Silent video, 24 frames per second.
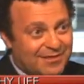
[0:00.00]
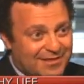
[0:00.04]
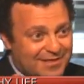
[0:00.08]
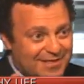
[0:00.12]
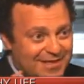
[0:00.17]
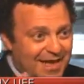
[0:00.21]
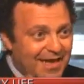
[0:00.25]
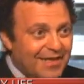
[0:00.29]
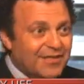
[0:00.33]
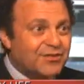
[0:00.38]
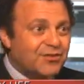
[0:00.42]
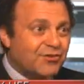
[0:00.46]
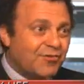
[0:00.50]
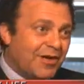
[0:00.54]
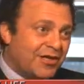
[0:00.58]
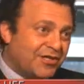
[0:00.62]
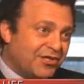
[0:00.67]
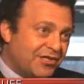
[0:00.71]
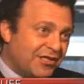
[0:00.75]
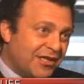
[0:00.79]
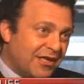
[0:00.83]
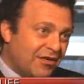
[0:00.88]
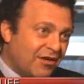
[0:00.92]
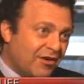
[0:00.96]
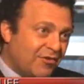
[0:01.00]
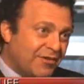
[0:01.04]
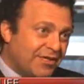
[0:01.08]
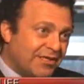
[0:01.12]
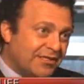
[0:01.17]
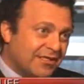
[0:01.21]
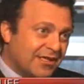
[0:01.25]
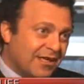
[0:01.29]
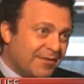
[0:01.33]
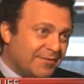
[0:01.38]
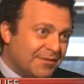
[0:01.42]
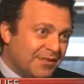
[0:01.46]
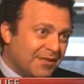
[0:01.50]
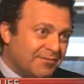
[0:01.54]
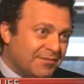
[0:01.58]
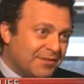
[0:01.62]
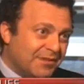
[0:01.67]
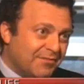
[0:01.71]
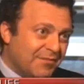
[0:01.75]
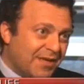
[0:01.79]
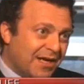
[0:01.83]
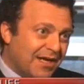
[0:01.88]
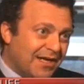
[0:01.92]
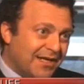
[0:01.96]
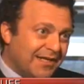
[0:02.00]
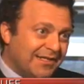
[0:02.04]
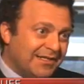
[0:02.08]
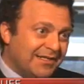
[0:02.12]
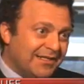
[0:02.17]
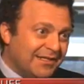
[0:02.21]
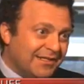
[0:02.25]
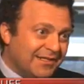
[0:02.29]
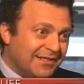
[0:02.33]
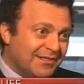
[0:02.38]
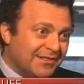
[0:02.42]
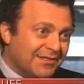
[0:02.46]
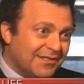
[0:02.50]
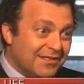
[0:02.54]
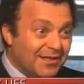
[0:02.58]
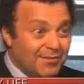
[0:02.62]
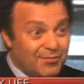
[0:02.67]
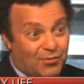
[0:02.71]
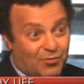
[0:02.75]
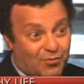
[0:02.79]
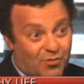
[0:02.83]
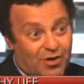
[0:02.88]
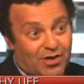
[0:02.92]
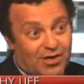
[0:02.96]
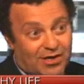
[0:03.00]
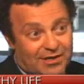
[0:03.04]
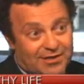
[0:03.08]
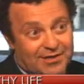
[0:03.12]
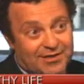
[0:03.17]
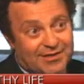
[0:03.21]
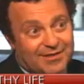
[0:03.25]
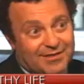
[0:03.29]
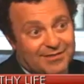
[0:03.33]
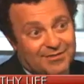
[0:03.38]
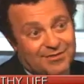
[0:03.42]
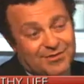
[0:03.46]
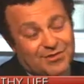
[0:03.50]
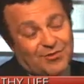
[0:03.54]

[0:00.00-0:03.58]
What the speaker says: The next question that always comes up to mind is, number one,